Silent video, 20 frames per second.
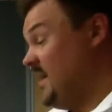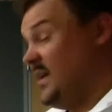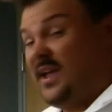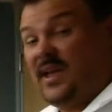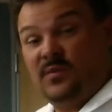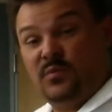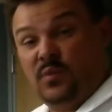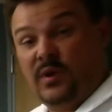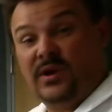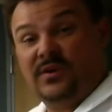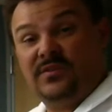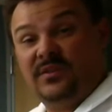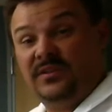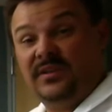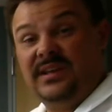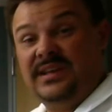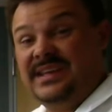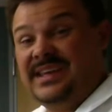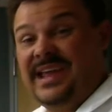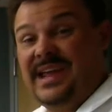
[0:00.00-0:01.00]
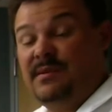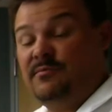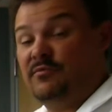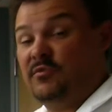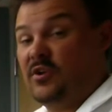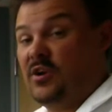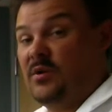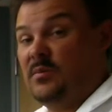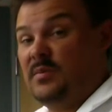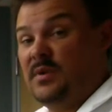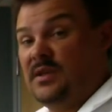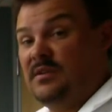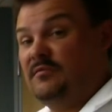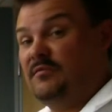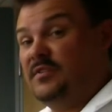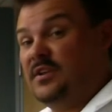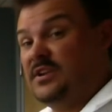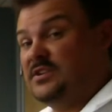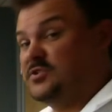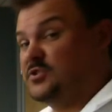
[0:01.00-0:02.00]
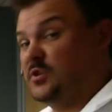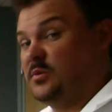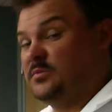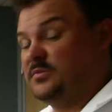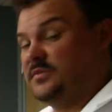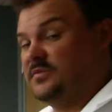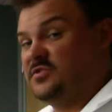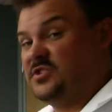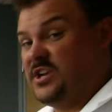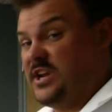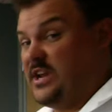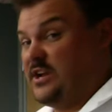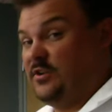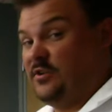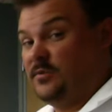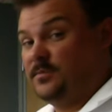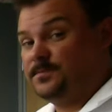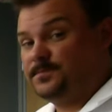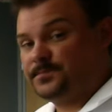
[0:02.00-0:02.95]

and where the lead came from in terms of channel.